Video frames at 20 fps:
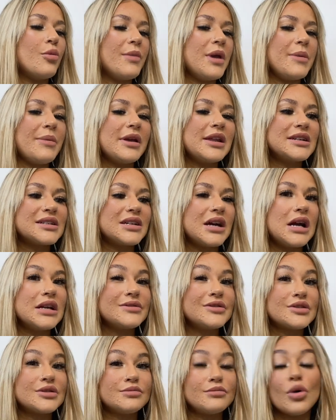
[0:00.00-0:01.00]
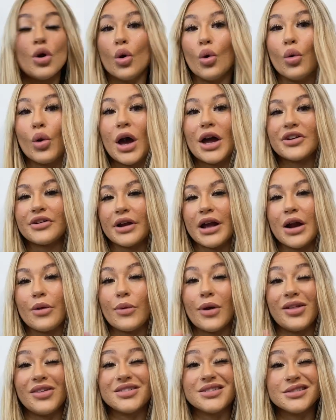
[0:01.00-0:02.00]
me being a size small, I don't know how
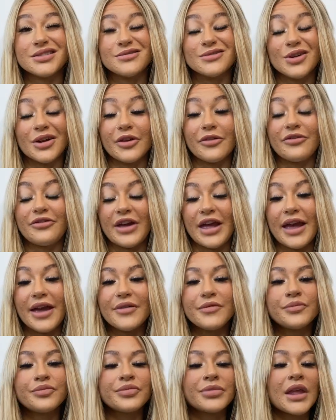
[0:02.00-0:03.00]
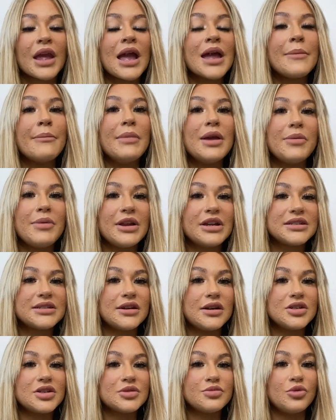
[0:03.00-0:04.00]
well this is all going to fit. Me being a
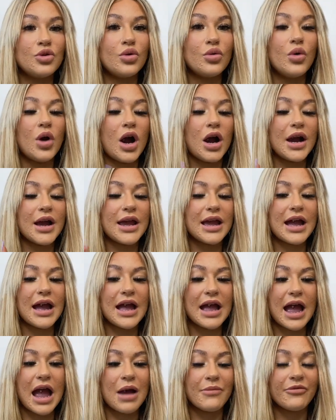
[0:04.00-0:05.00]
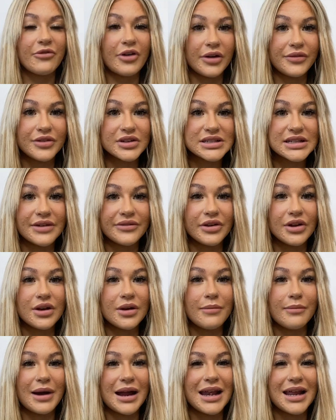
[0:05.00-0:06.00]
size small, I am
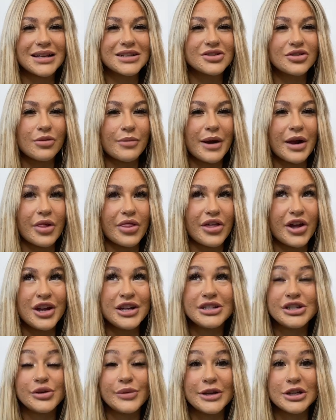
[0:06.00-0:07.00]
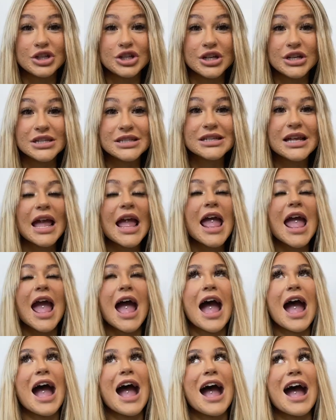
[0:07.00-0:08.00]
5'7". My legs are about 32 inches.
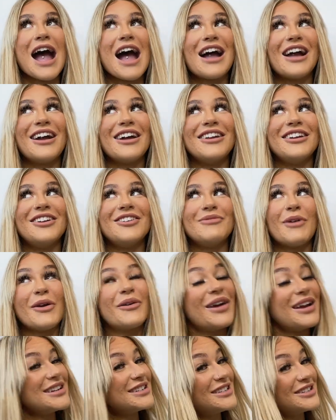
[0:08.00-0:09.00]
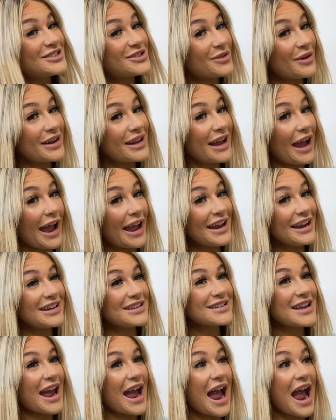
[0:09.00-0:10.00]
And my waist is
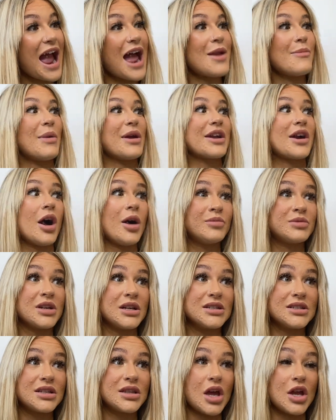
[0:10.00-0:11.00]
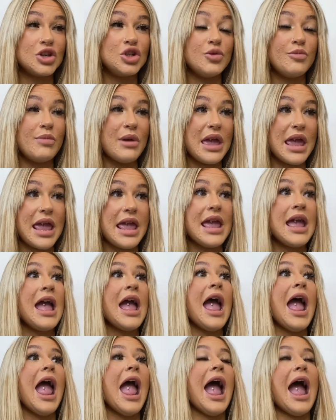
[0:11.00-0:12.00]
28. And my cup size is 32B.
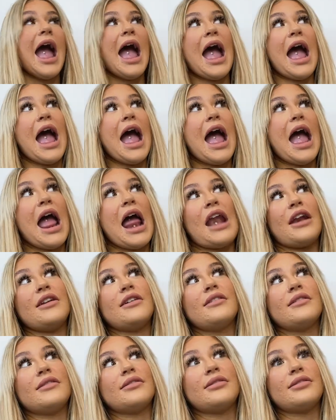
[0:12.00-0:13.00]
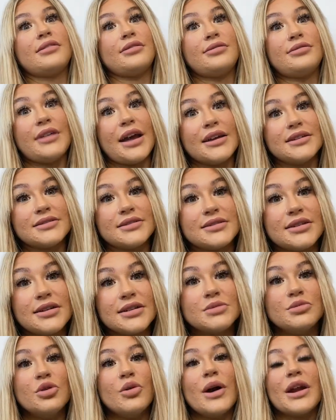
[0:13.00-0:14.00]
And that is a
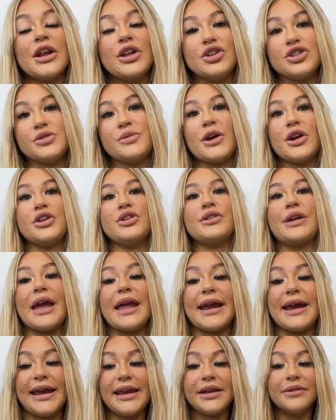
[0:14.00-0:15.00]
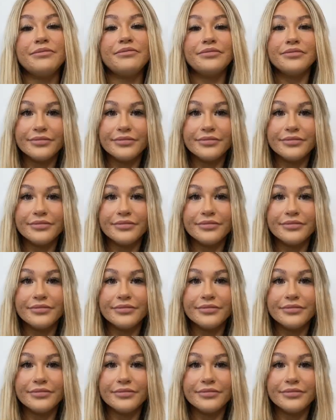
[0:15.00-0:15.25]
size small. And I usually wear UK 8.